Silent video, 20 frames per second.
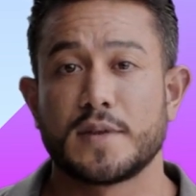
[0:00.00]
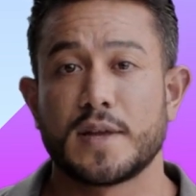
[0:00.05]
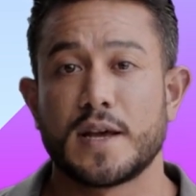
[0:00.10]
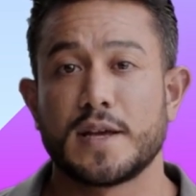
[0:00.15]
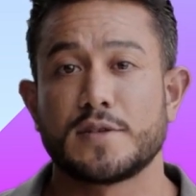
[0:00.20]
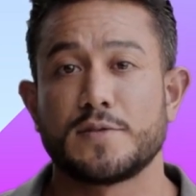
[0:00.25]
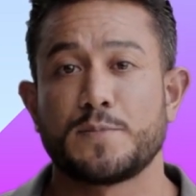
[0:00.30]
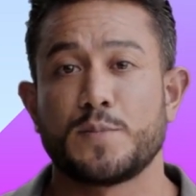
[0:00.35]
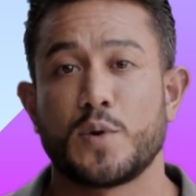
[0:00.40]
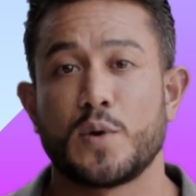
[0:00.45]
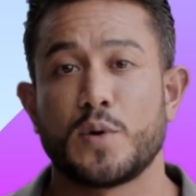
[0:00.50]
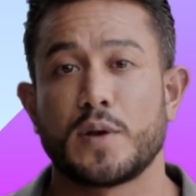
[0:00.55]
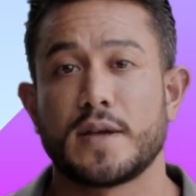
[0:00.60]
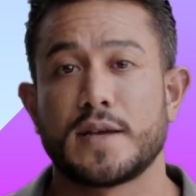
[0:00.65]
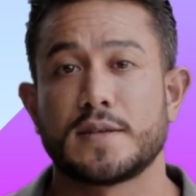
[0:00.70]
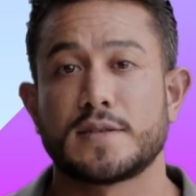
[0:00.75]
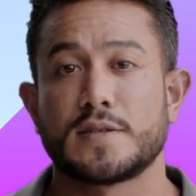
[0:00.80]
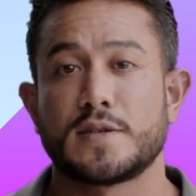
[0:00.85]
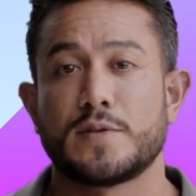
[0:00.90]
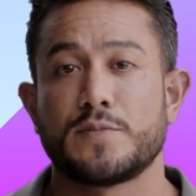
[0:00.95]
exploring
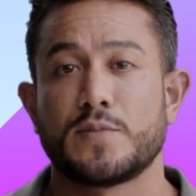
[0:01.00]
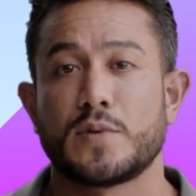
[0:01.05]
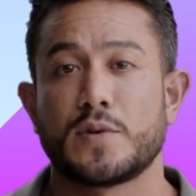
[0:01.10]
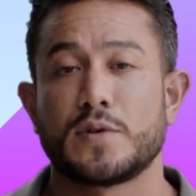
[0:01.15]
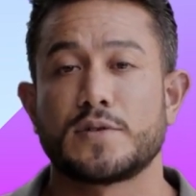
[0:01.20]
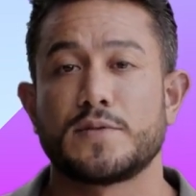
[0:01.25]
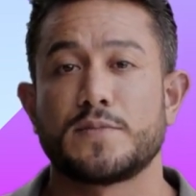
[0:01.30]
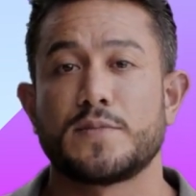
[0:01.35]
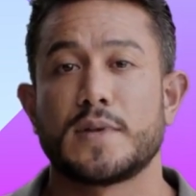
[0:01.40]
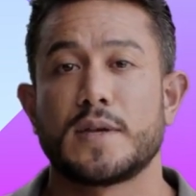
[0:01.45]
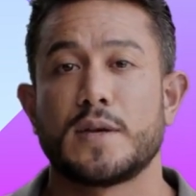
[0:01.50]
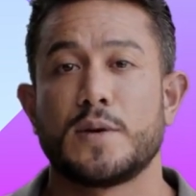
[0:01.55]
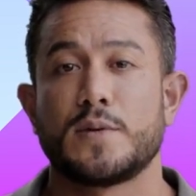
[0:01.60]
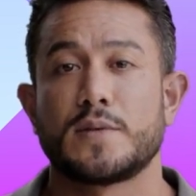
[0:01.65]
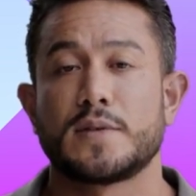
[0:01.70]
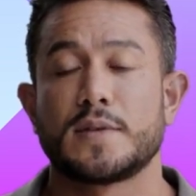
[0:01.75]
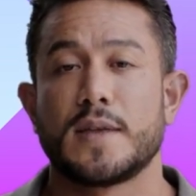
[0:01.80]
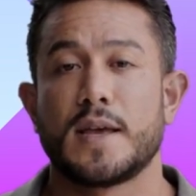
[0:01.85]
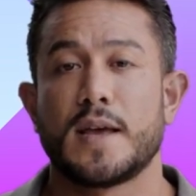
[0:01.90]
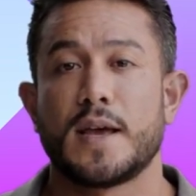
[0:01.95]
its diverse
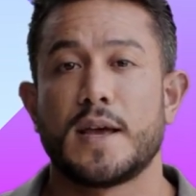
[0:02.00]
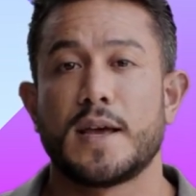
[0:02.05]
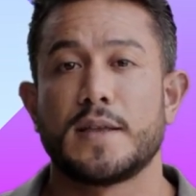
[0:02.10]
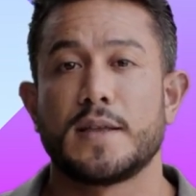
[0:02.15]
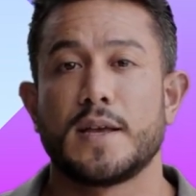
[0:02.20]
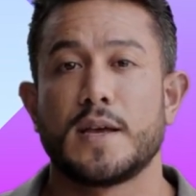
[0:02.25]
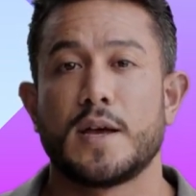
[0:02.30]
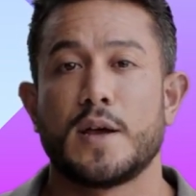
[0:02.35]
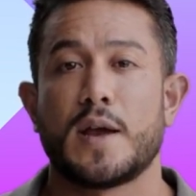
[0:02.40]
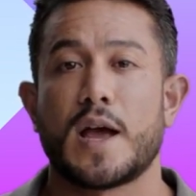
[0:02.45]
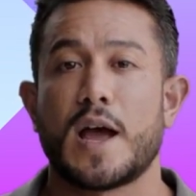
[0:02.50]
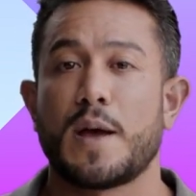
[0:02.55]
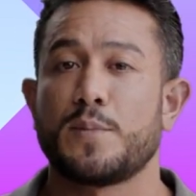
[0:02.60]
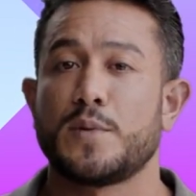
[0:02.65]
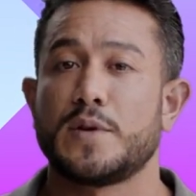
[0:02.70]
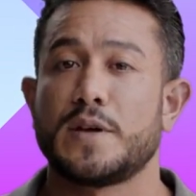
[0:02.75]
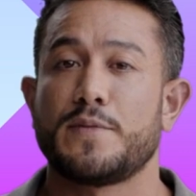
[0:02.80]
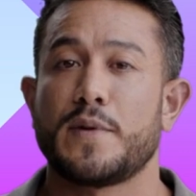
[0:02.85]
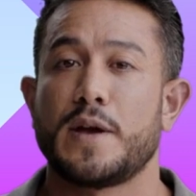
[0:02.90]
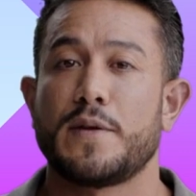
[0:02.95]
fields and the
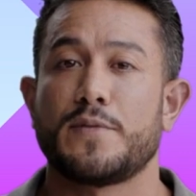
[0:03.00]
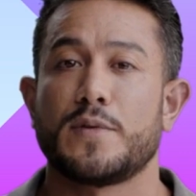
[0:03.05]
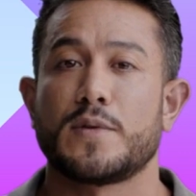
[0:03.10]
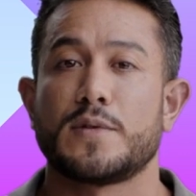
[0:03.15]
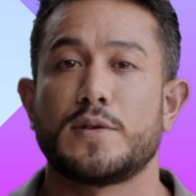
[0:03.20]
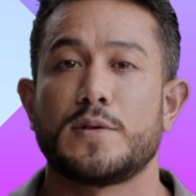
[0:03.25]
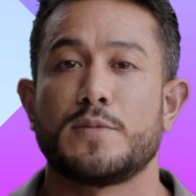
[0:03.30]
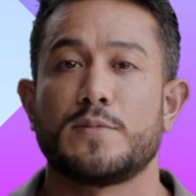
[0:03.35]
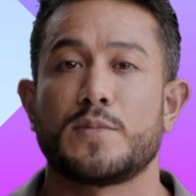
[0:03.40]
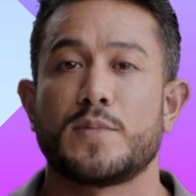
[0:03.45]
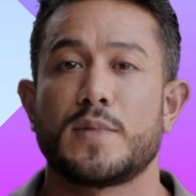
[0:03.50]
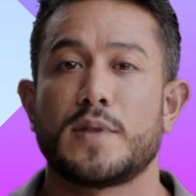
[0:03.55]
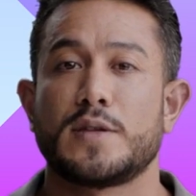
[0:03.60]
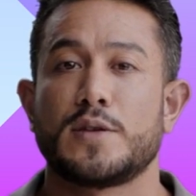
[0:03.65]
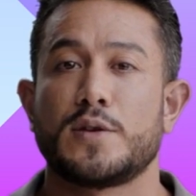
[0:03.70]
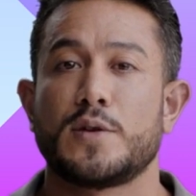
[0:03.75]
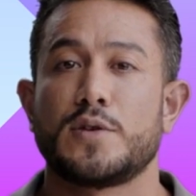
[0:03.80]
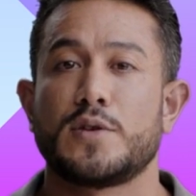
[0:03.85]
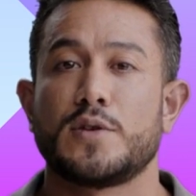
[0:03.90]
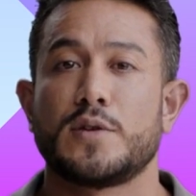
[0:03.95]
collaborative efforts of
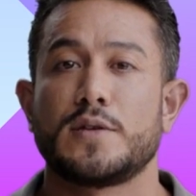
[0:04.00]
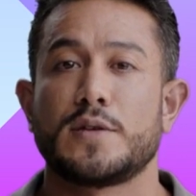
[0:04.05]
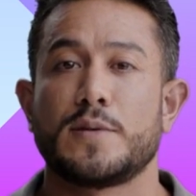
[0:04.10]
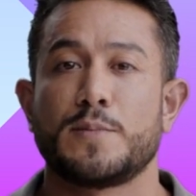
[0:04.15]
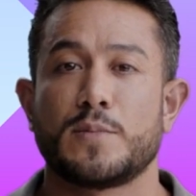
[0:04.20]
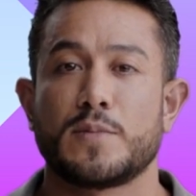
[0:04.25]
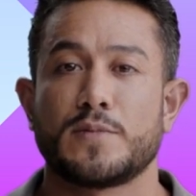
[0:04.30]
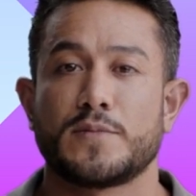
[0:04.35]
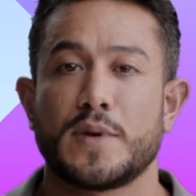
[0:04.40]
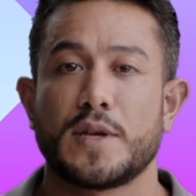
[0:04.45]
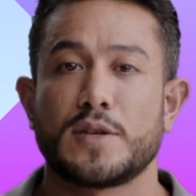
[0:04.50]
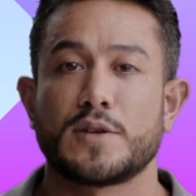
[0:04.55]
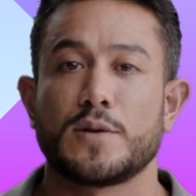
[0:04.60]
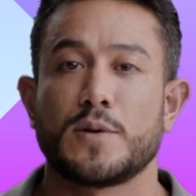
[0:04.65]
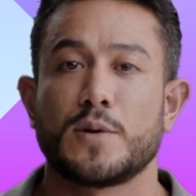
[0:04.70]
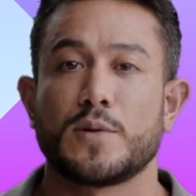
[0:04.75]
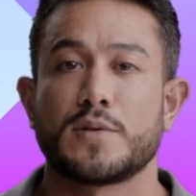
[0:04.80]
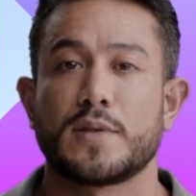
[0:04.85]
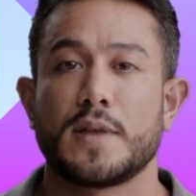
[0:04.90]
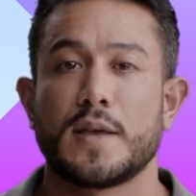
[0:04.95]
researchers and
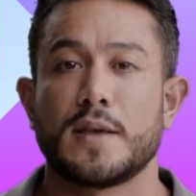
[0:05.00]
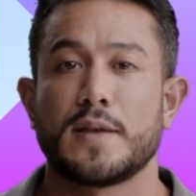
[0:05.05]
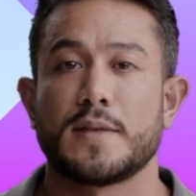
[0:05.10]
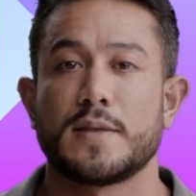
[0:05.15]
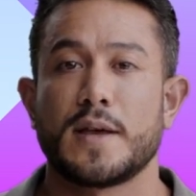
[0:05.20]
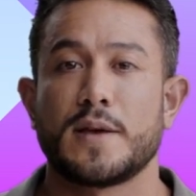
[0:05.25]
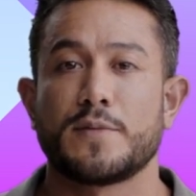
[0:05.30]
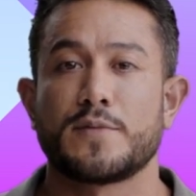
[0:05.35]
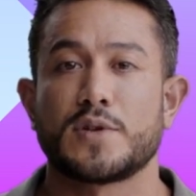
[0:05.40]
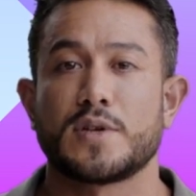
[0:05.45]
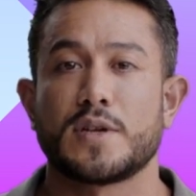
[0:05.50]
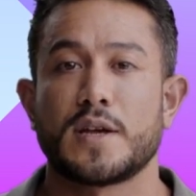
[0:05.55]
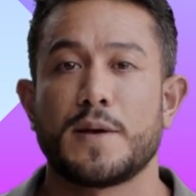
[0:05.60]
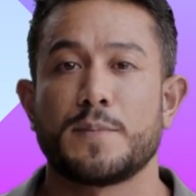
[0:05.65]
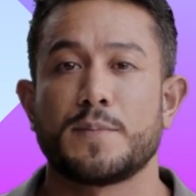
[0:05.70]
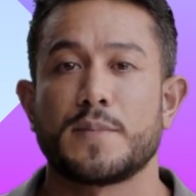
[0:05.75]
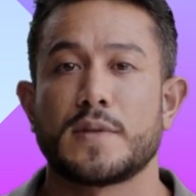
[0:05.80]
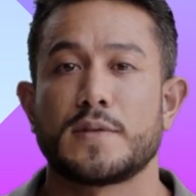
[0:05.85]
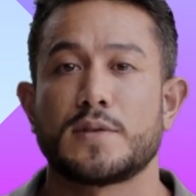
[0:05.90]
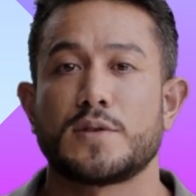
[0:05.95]
professionals that have
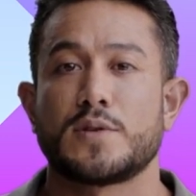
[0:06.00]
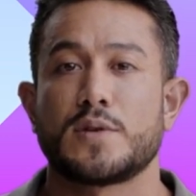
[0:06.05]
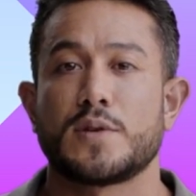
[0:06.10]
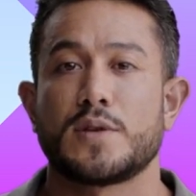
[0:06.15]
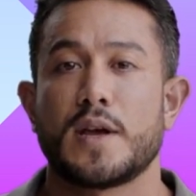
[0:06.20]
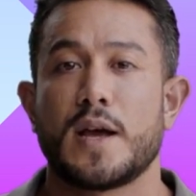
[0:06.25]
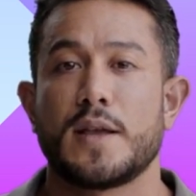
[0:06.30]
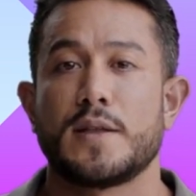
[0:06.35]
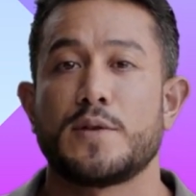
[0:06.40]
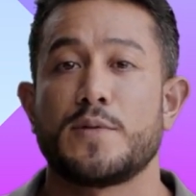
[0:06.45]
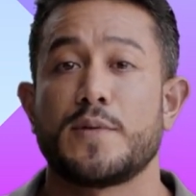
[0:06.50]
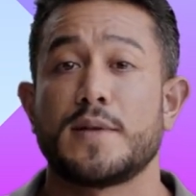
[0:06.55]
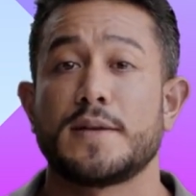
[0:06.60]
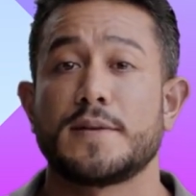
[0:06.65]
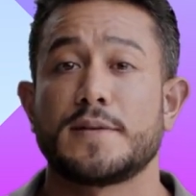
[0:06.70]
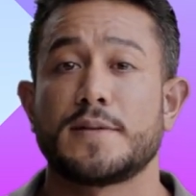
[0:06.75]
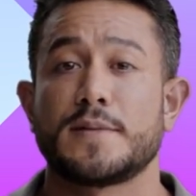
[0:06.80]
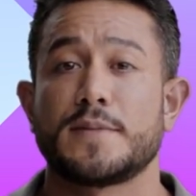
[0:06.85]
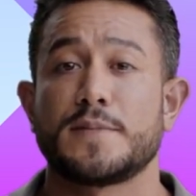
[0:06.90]
shaped its trajectory.